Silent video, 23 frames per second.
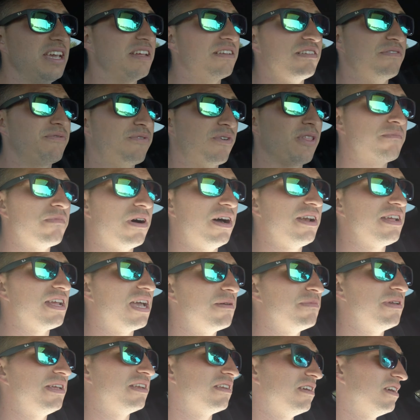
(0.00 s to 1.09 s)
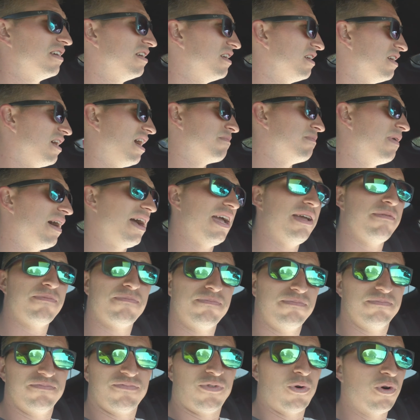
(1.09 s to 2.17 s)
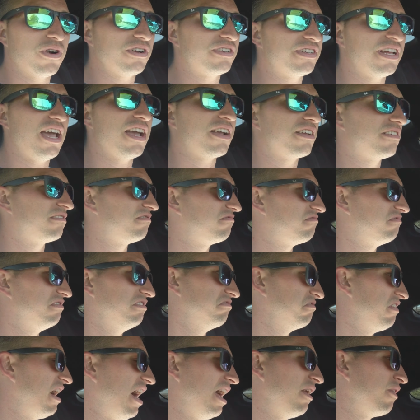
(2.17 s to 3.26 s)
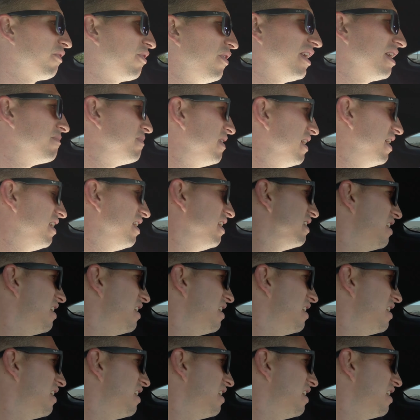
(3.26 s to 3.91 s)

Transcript: kit for the money. I mean, my Vortec, I don't think it'd be